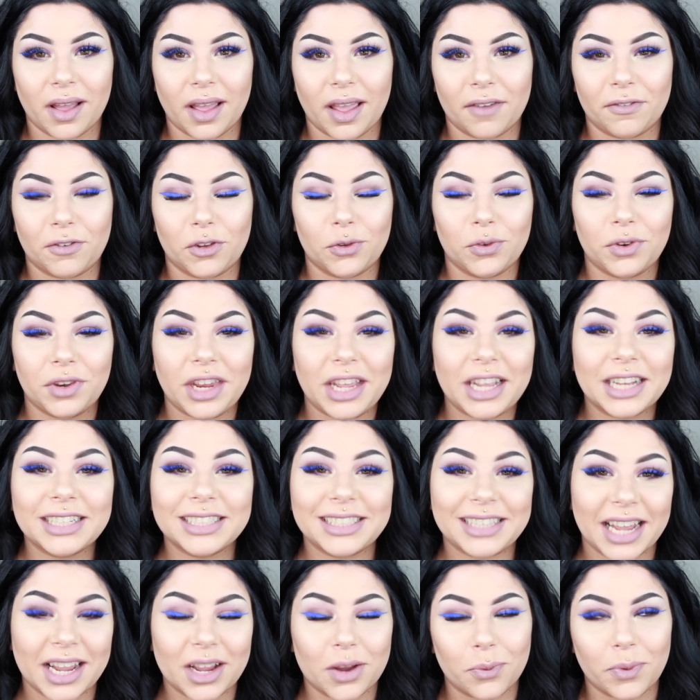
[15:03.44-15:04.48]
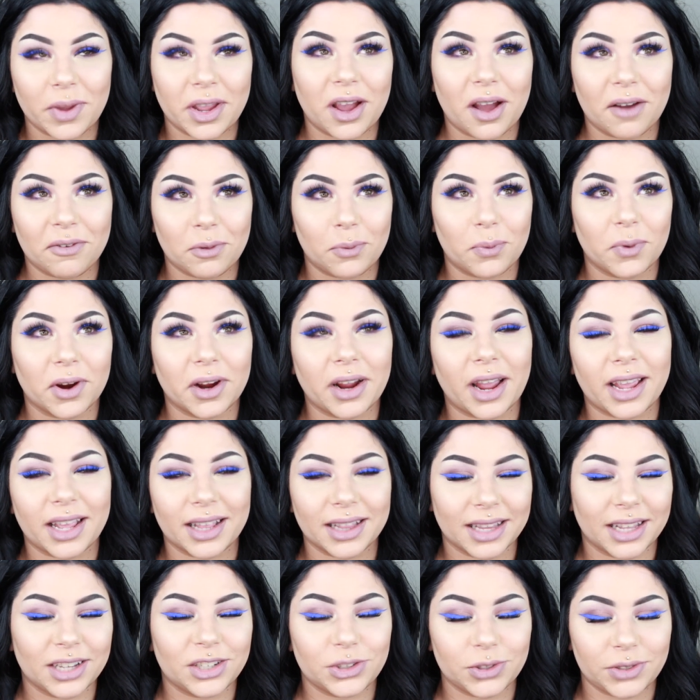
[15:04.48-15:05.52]
if you need to take a week off of work, I
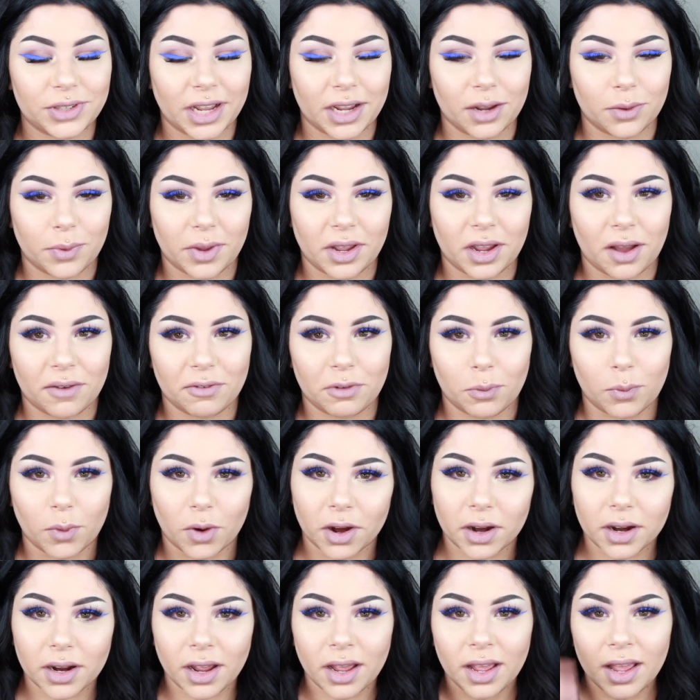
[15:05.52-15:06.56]
can let you take a week off of work.